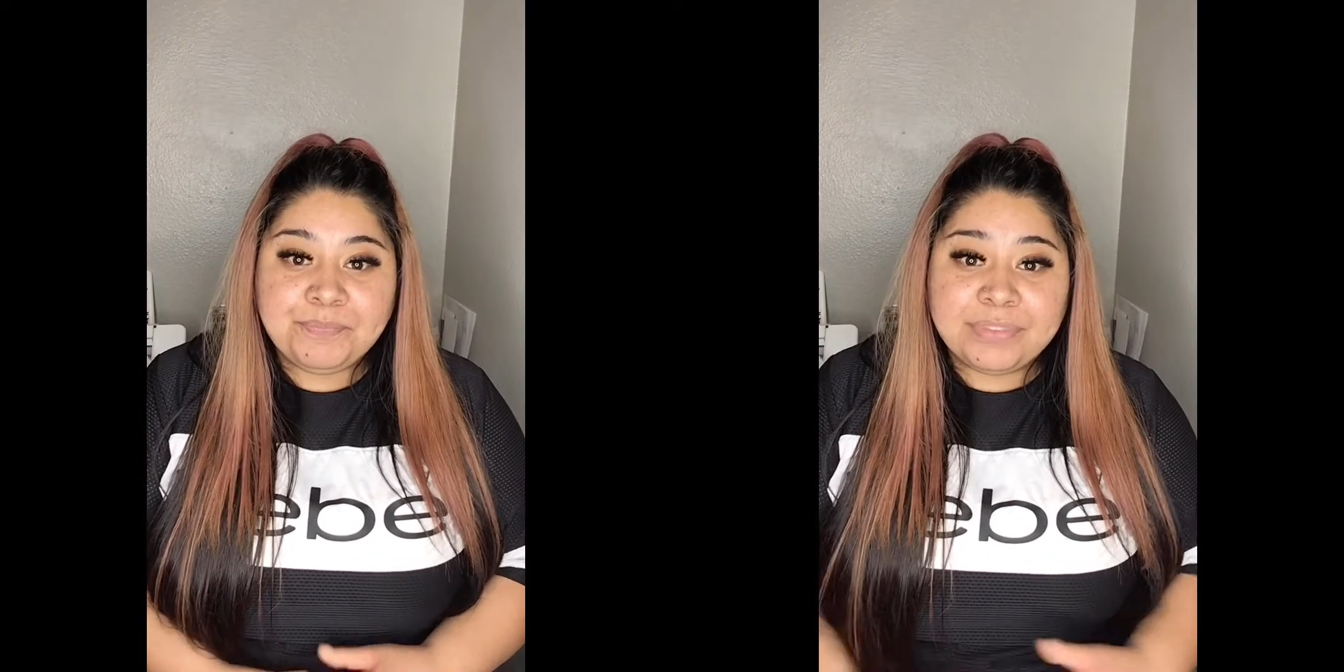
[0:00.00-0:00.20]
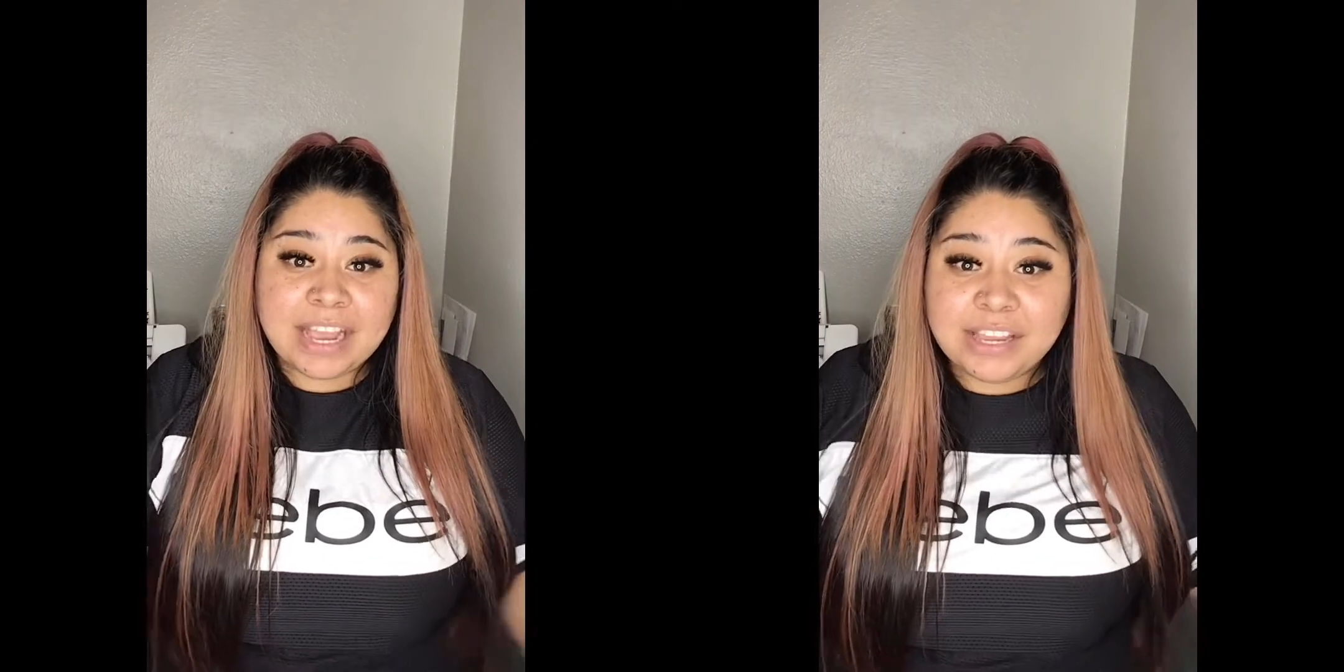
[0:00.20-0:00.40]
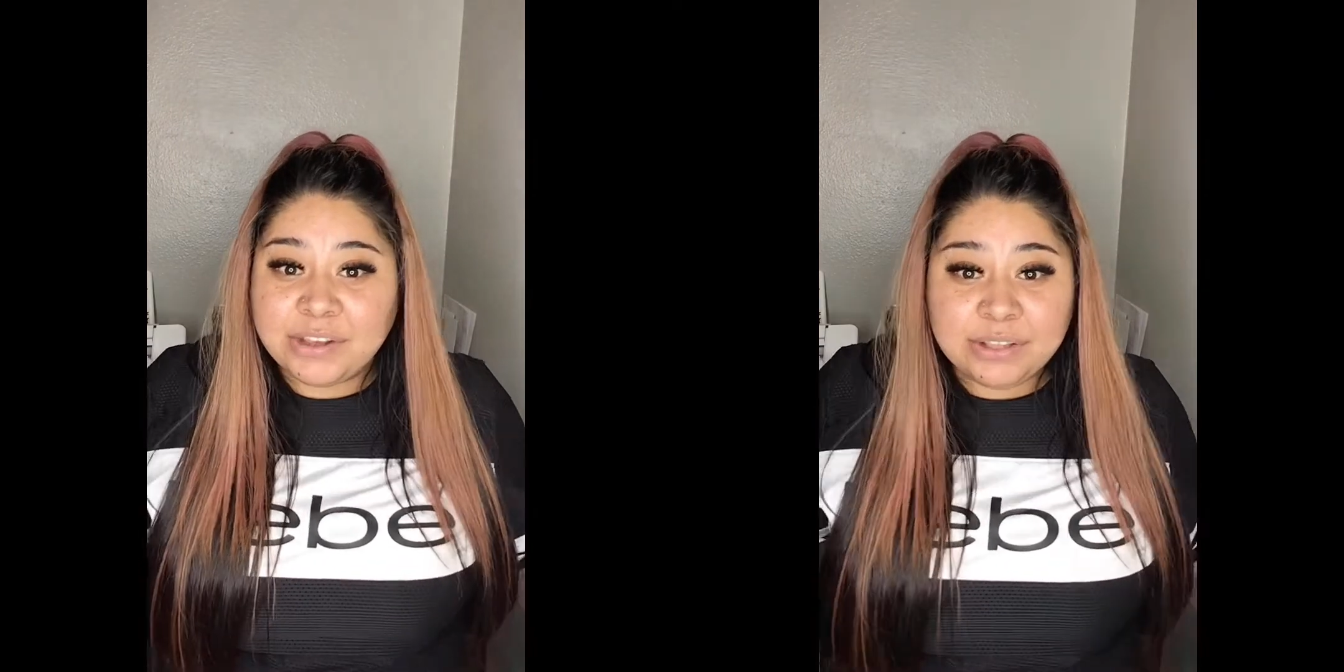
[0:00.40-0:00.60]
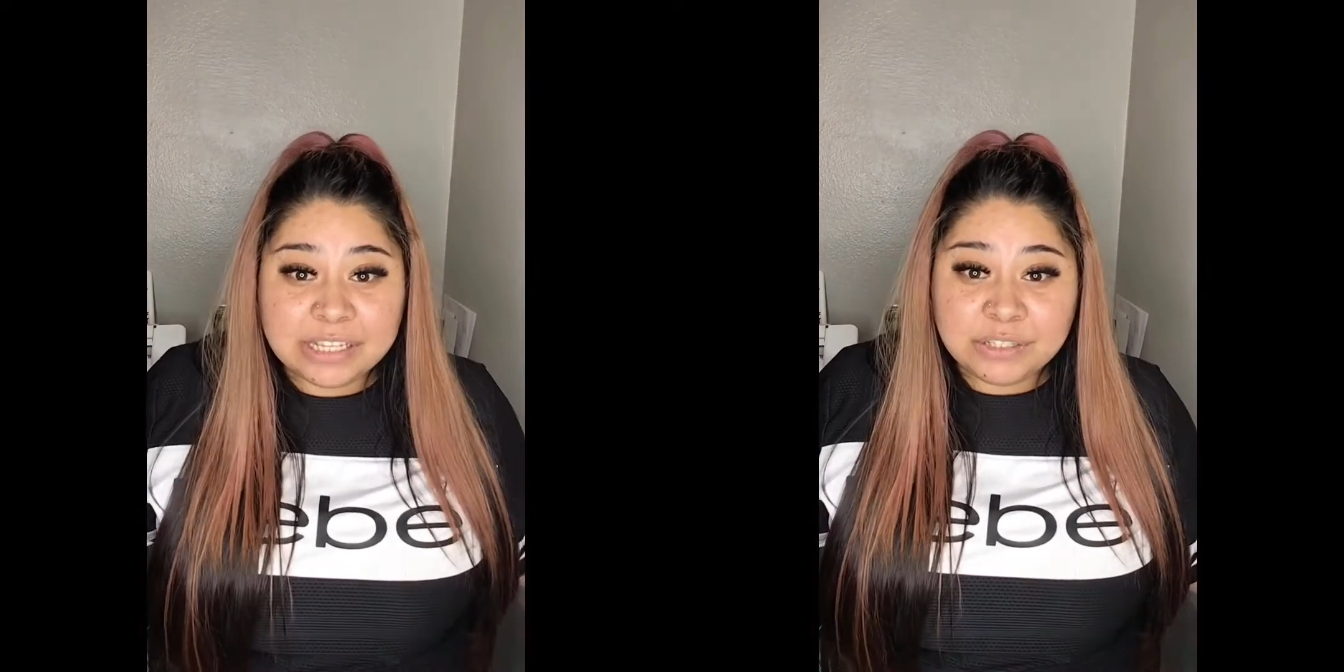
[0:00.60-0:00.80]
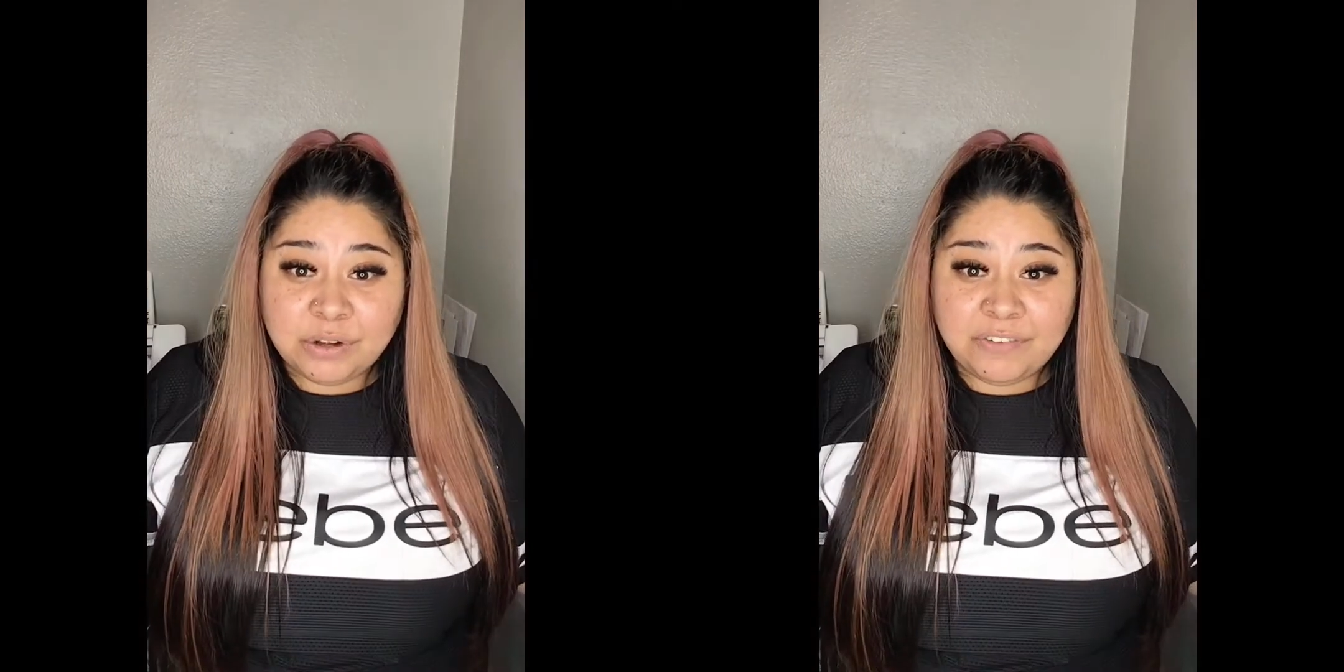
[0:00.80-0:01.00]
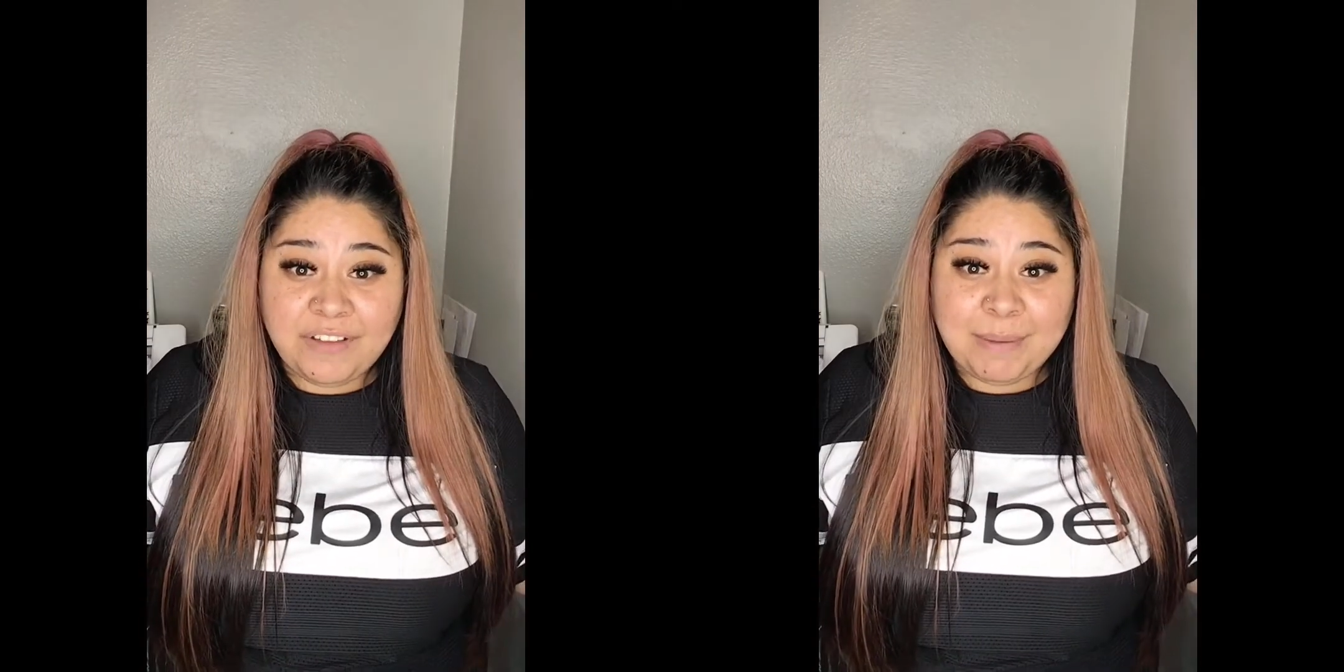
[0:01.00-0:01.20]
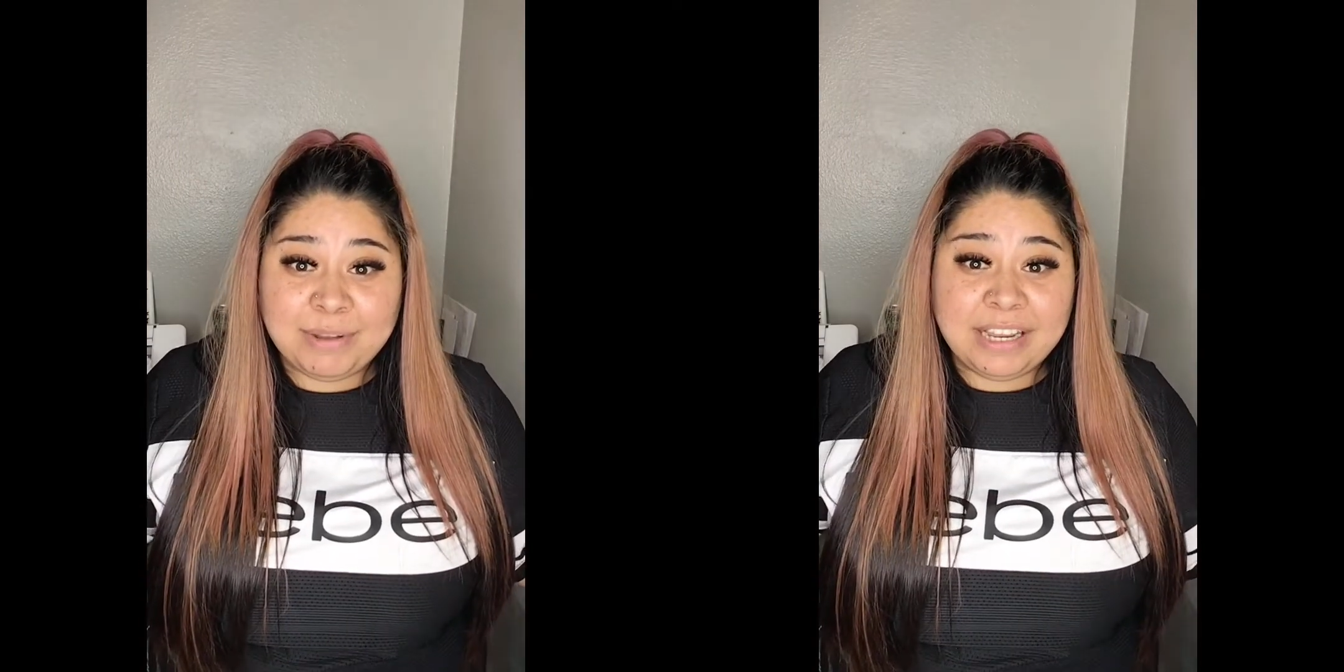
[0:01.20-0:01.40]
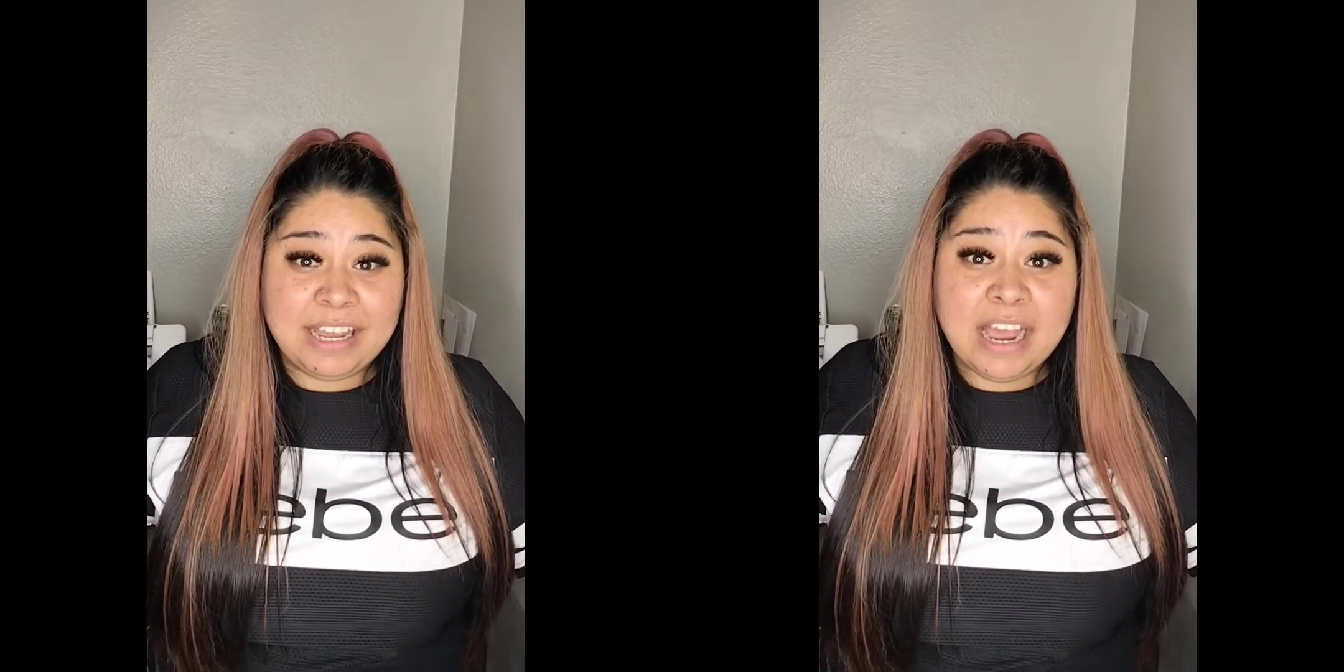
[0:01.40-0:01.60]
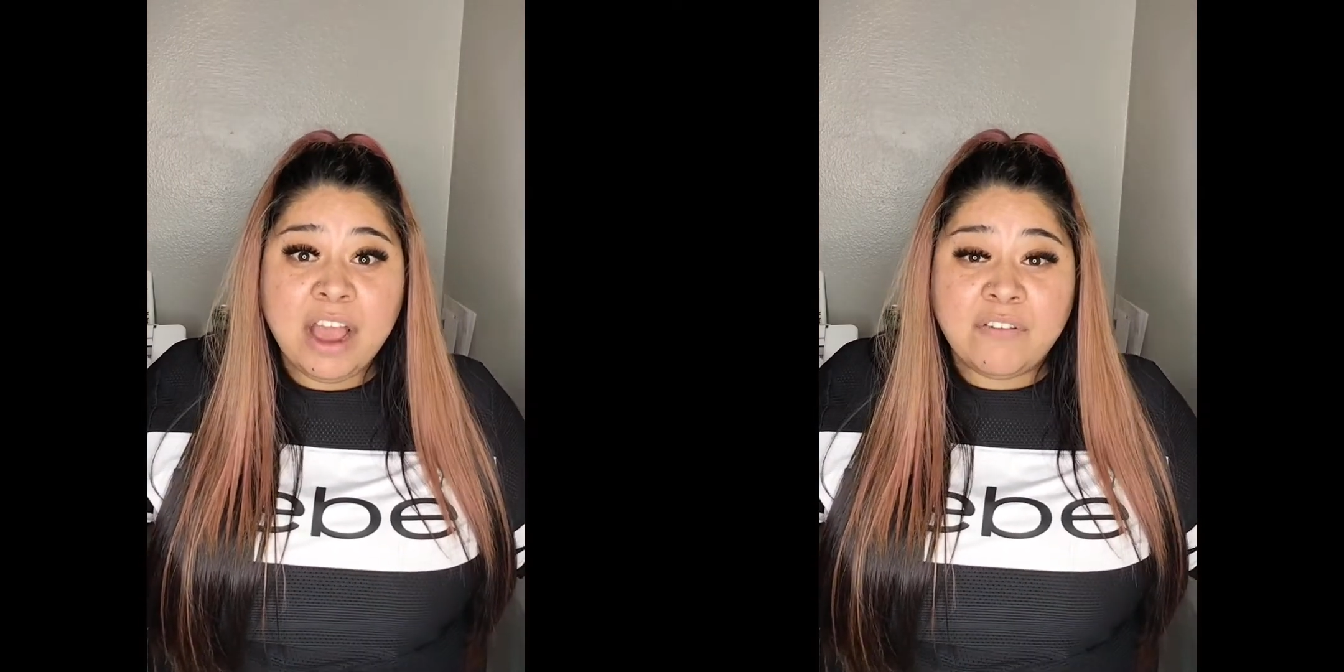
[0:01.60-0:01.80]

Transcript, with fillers: thank you, Tesoro family,